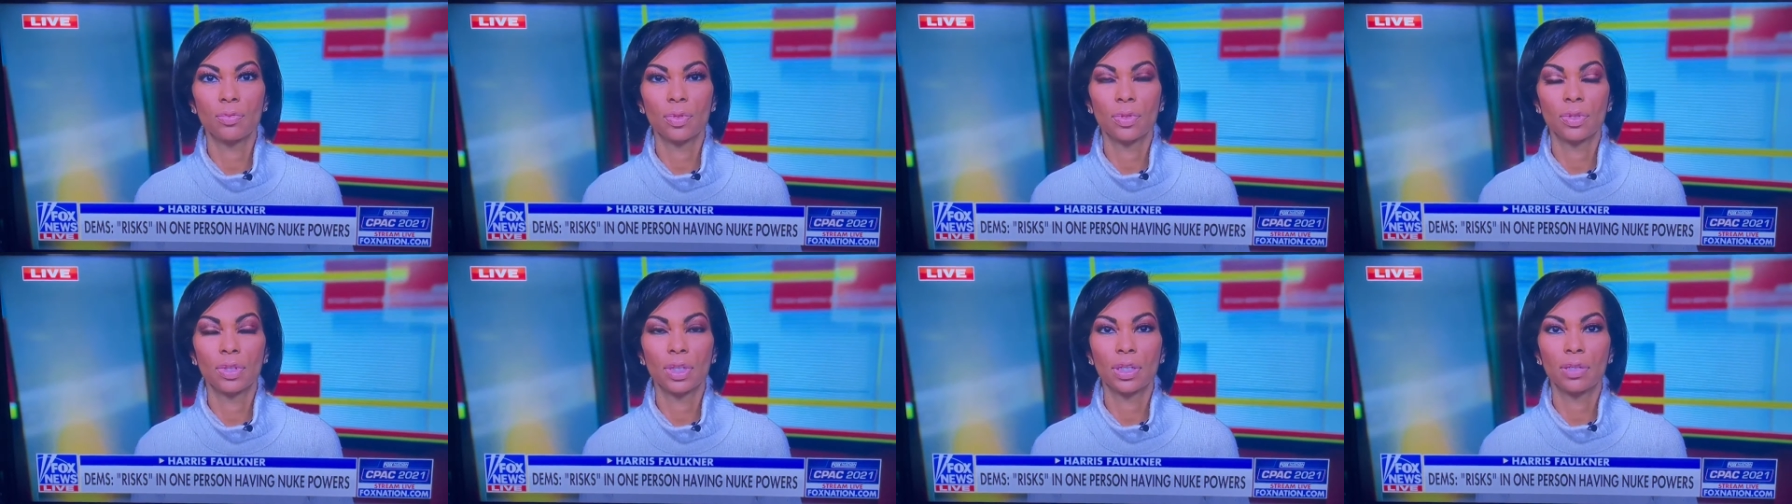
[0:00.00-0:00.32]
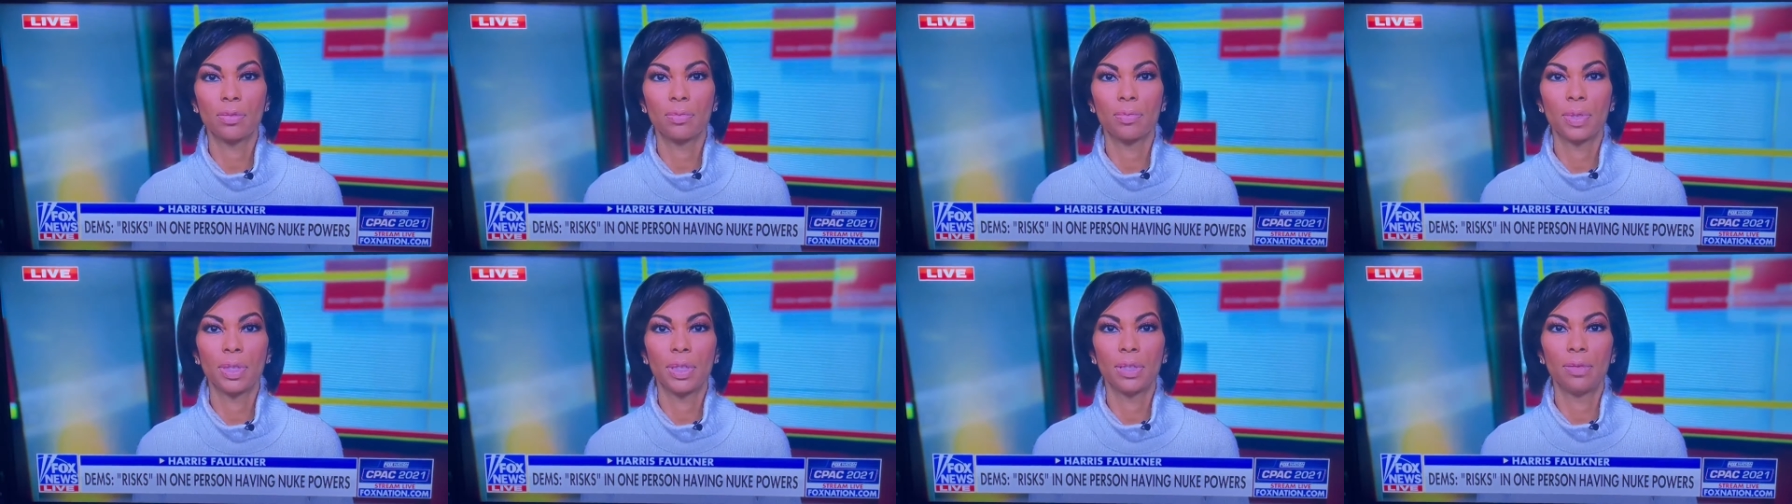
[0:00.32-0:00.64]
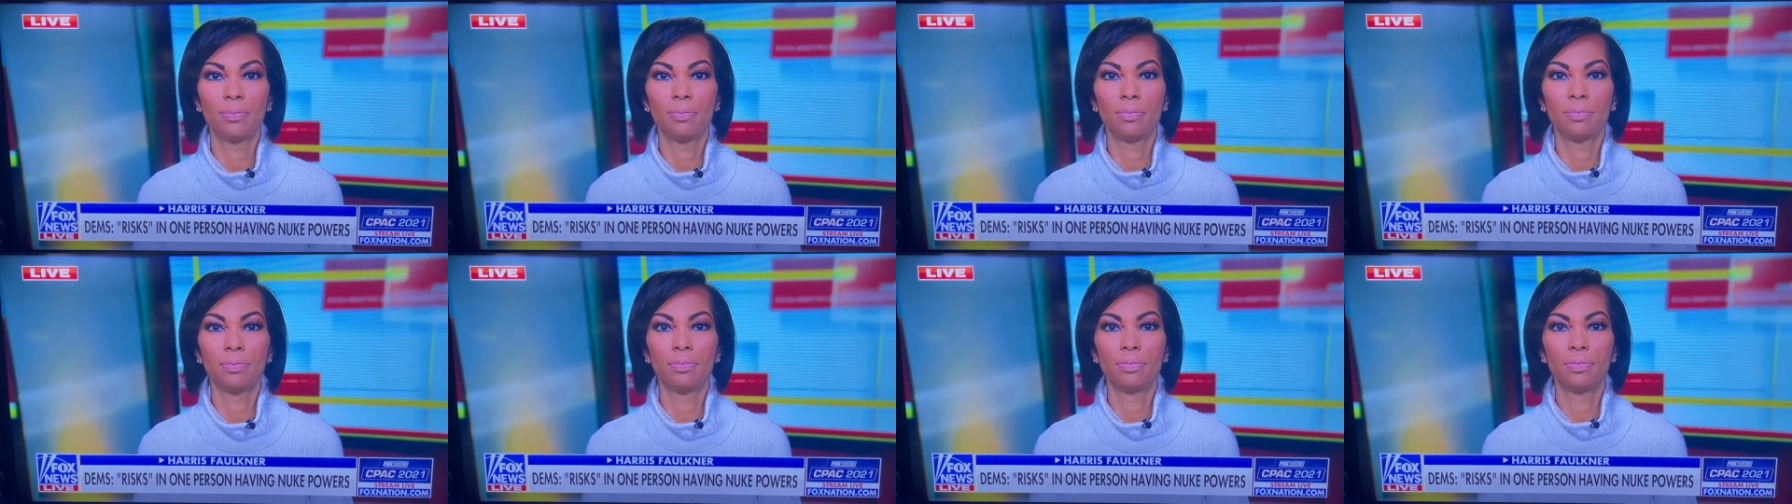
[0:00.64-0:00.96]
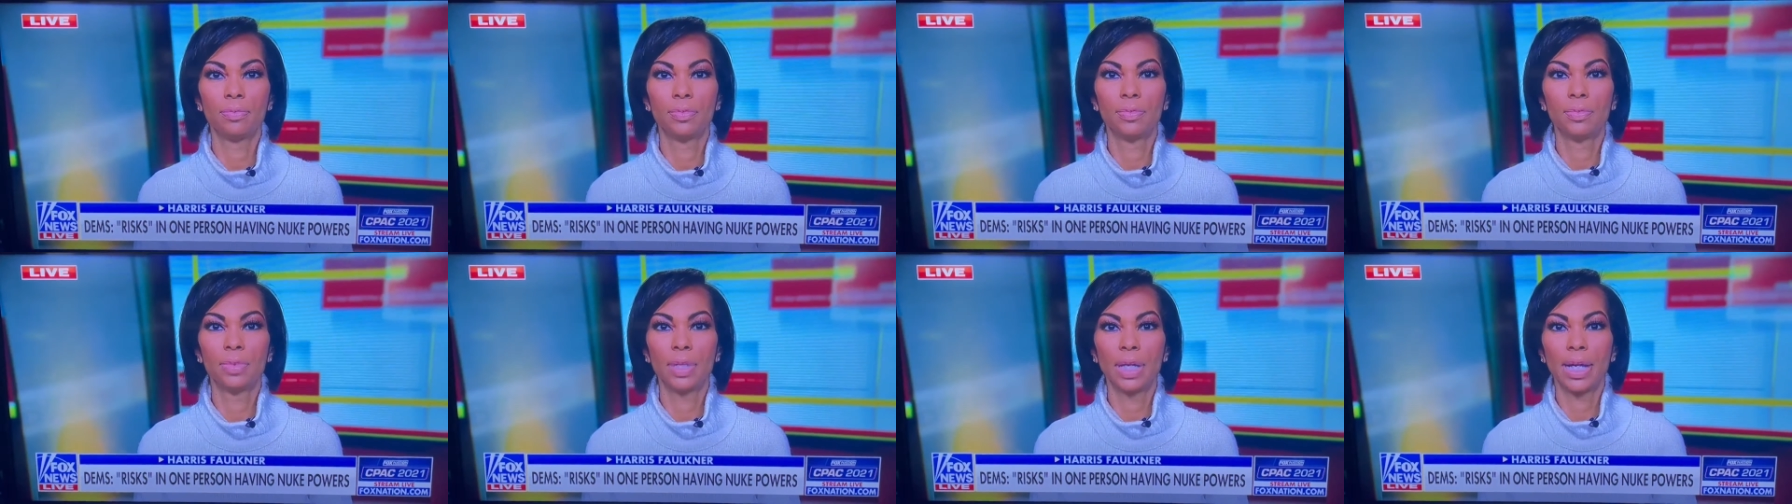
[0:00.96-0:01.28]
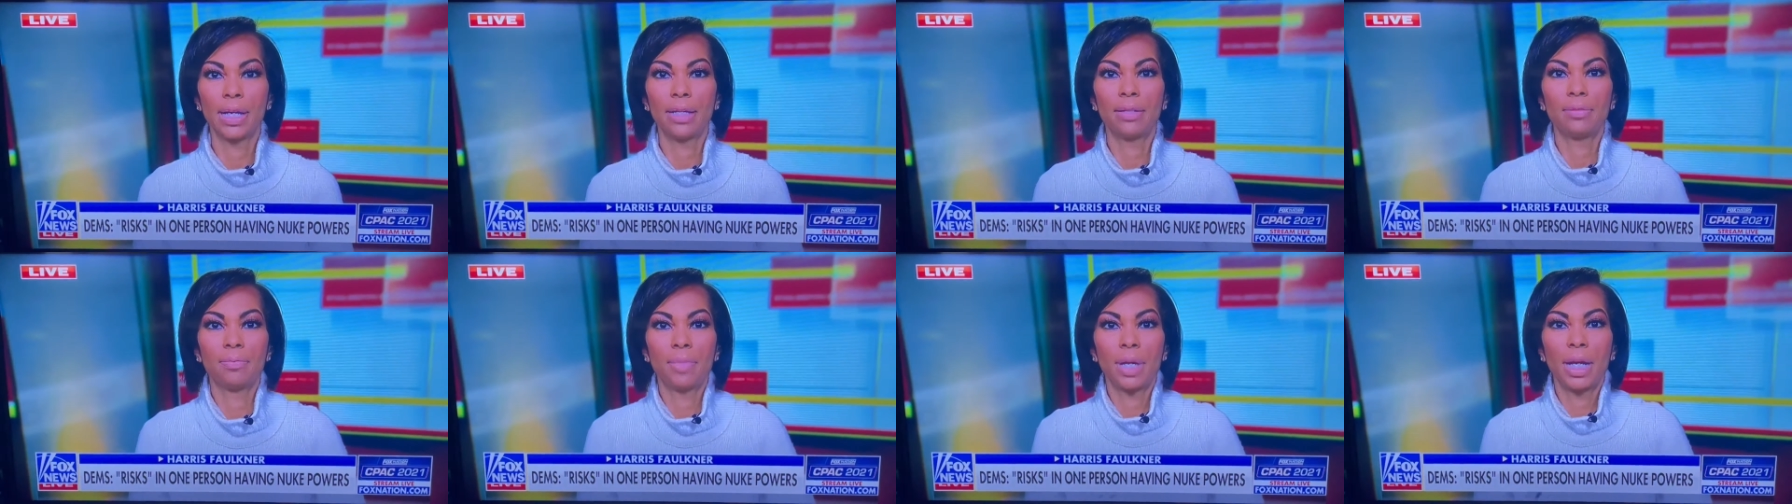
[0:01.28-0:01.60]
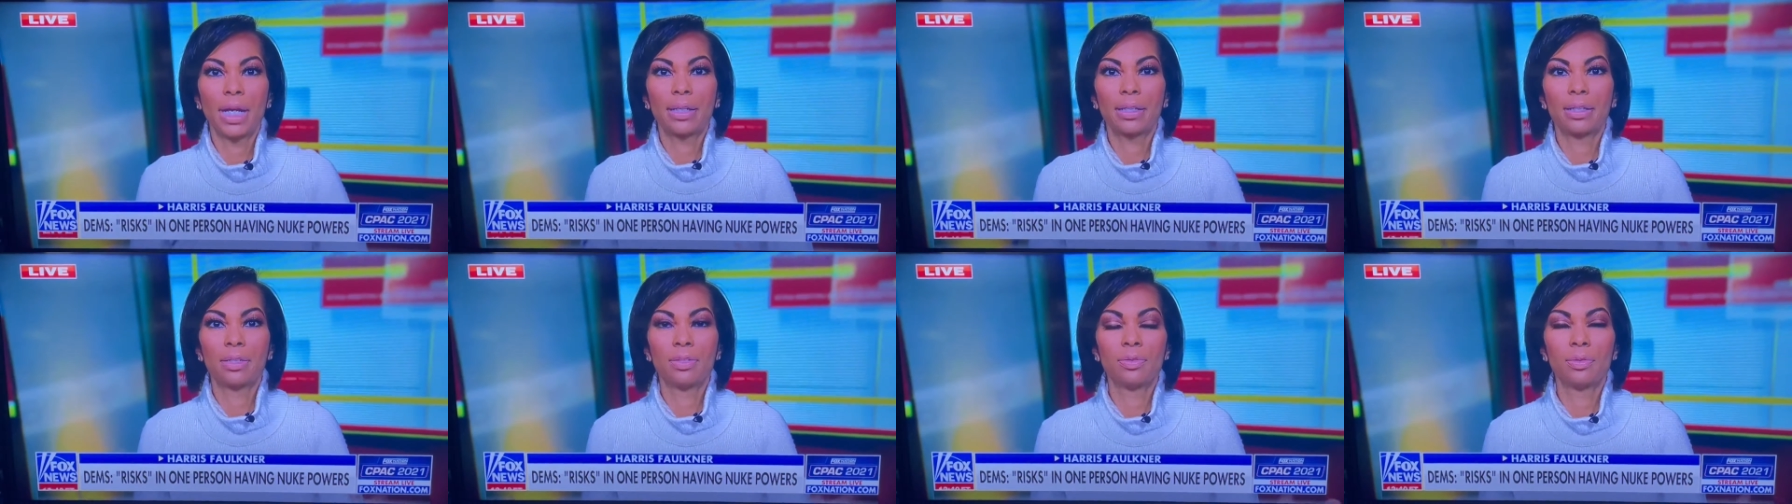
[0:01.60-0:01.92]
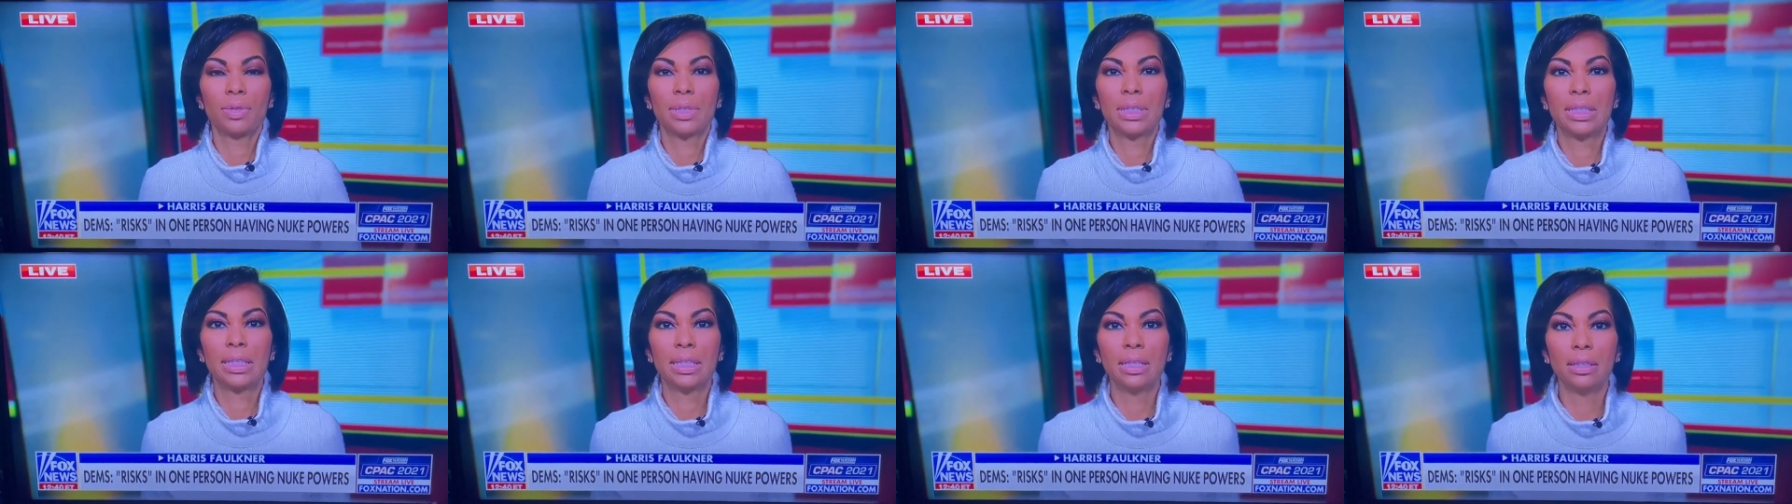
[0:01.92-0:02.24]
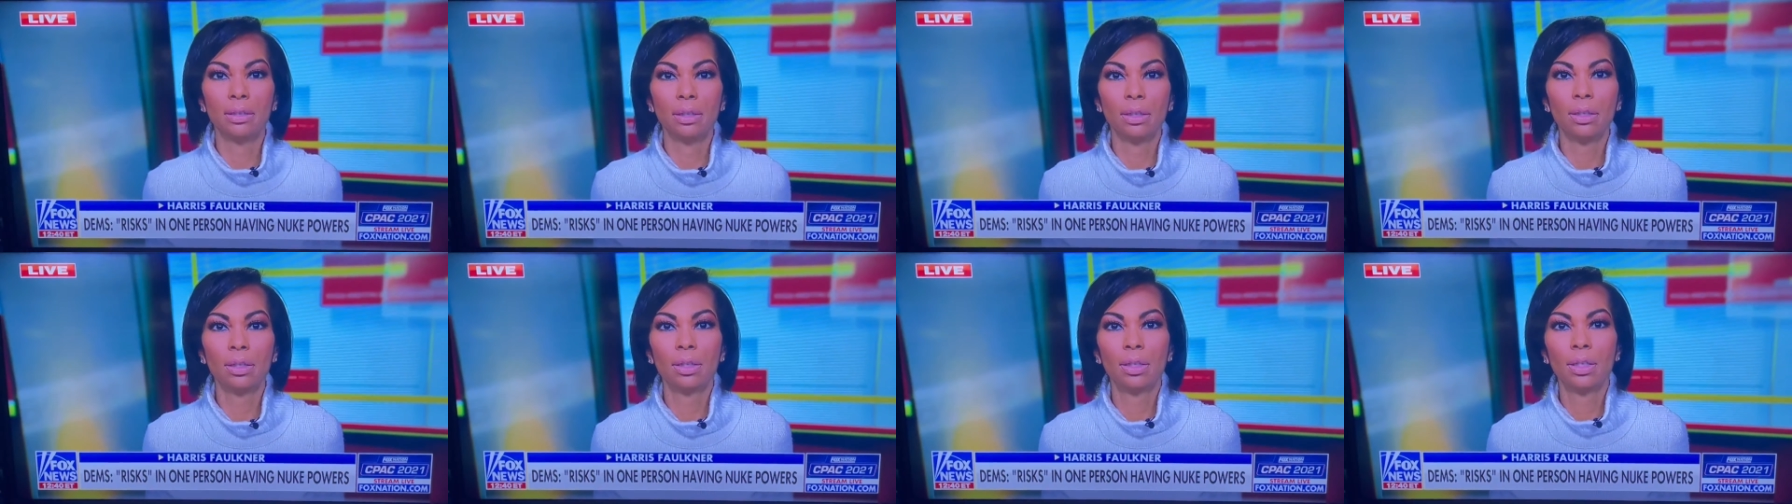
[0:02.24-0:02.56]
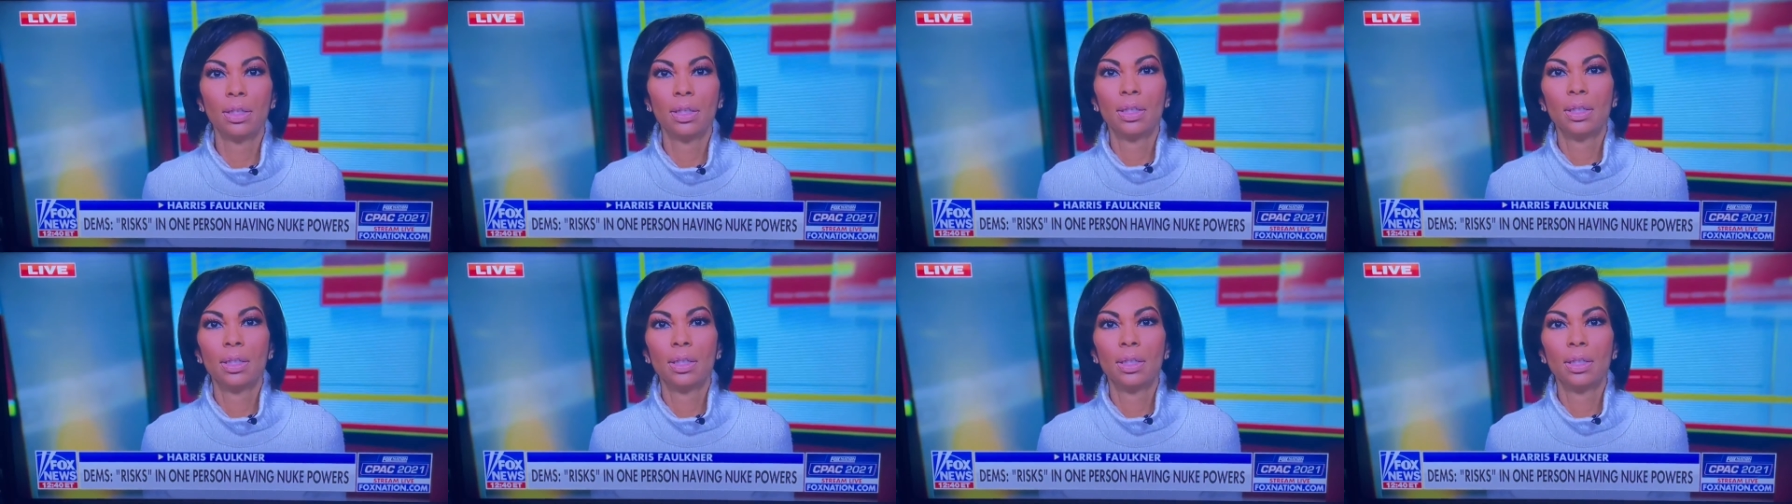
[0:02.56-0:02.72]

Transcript: where they could be heading back into a deal.